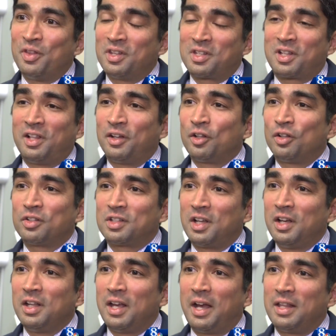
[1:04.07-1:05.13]
This clinical
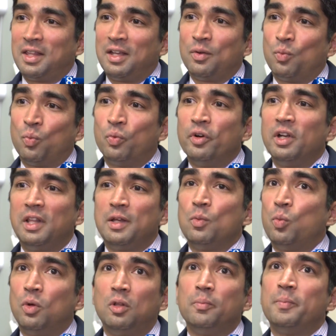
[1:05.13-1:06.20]
study, I think, really
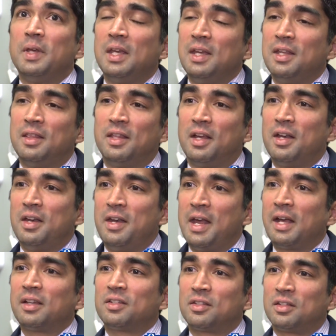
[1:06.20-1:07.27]
will be the
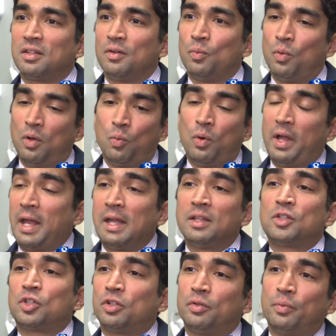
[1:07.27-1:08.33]
next, will, will
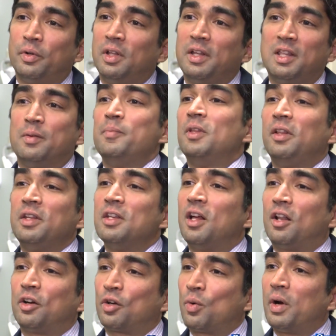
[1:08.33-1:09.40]
answer really the million
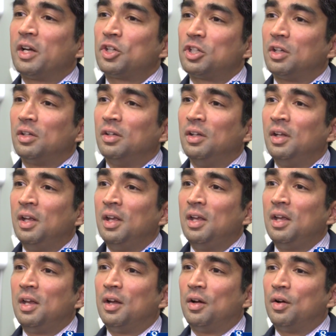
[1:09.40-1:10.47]
dollar question,
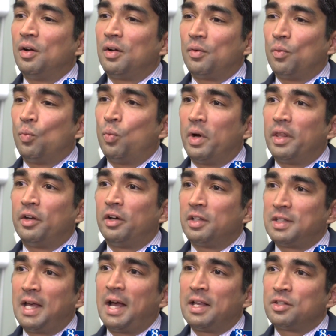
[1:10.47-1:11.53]
whether it's better than whether
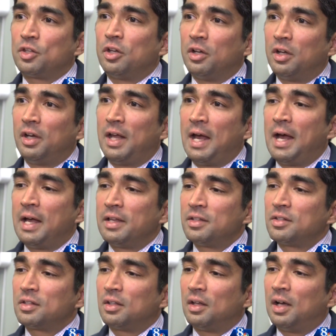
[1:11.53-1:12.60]
it's as good
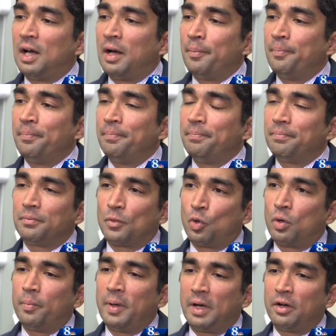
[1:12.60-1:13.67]
as um,
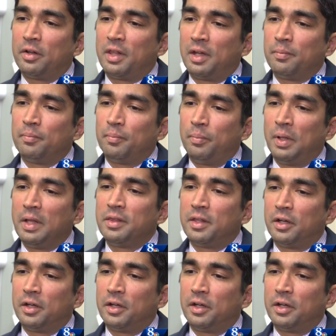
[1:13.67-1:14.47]
or better than blood